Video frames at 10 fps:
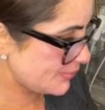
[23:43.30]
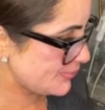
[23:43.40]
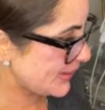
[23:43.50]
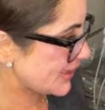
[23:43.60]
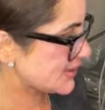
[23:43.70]

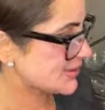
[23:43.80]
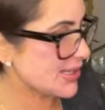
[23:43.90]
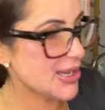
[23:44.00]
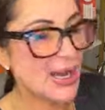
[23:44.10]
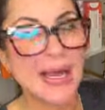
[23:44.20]
Because
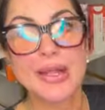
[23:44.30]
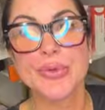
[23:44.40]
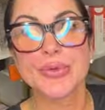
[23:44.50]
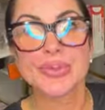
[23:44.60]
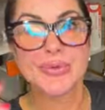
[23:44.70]
I go
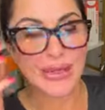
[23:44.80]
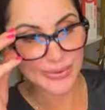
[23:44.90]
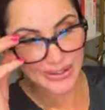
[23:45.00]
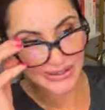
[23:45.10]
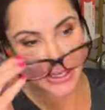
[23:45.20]
through so many
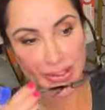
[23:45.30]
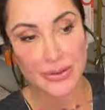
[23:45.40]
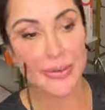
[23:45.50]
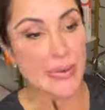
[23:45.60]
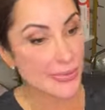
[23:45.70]
threads, I
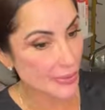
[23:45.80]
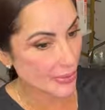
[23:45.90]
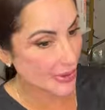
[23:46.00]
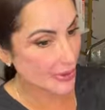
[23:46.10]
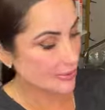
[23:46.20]
don't remember
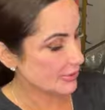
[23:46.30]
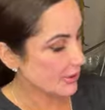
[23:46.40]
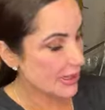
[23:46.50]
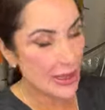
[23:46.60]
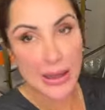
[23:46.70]
where
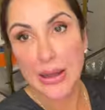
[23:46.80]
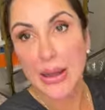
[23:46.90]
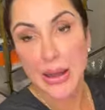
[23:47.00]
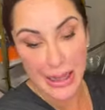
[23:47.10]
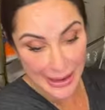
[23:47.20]

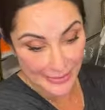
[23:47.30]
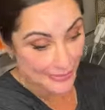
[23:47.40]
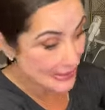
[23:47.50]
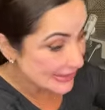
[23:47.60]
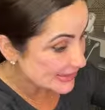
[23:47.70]
I
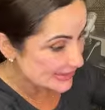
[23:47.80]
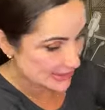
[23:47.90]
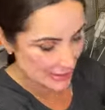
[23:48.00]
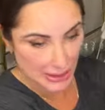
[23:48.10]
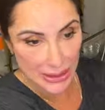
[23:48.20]
placed
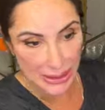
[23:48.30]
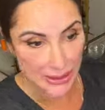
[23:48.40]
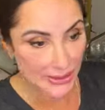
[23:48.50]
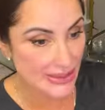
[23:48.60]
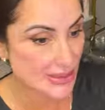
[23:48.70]

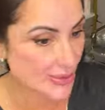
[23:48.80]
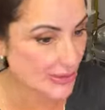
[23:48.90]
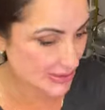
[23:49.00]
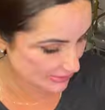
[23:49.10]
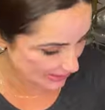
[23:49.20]
these
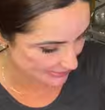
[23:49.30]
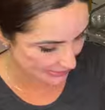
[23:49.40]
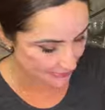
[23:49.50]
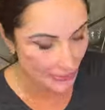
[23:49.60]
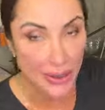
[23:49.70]
threads sometimes.
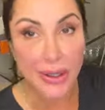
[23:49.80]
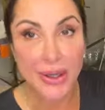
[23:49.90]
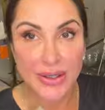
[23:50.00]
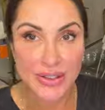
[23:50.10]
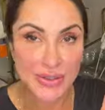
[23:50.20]

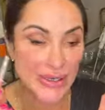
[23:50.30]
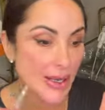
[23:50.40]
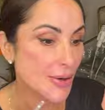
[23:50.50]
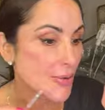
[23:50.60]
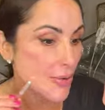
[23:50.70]
So
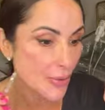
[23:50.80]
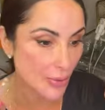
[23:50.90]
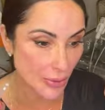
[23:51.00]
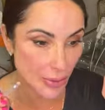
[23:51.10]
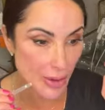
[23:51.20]
now
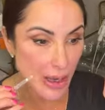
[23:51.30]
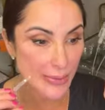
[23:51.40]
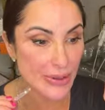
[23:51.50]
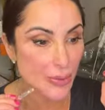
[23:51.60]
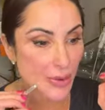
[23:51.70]
I'm
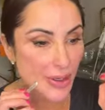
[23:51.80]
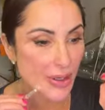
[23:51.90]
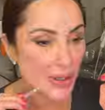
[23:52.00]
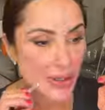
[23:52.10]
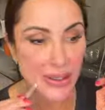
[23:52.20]
gonna work
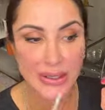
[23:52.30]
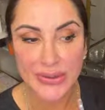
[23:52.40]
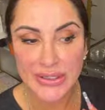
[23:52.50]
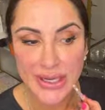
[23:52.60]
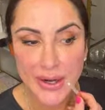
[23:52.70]
in
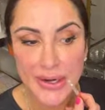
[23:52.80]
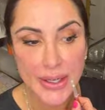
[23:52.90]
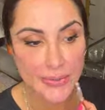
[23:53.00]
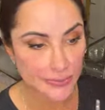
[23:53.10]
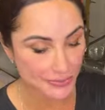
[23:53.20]
this
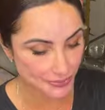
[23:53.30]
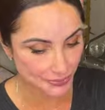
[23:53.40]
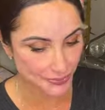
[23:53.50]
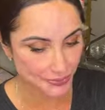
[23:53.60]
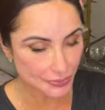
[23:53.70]
area
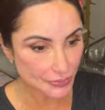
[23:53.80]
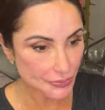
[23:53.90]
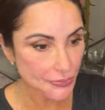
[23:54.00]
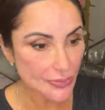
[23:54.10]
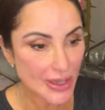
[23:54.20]

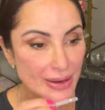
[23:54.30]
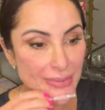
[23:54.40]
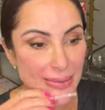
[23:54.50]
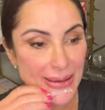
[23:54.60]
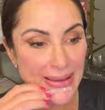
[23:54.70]
and
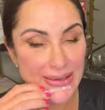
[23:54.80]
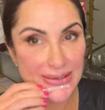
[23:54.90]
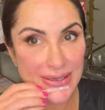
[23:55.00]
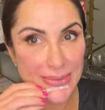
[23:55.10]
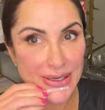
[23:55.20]
maybe
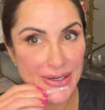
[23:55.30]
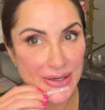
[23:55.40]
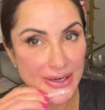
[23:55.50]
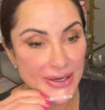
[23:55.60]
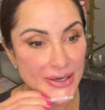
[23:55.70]
some under
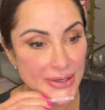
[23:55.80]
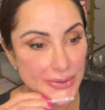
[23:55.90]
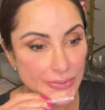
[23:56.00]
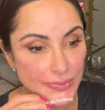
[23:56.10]
here,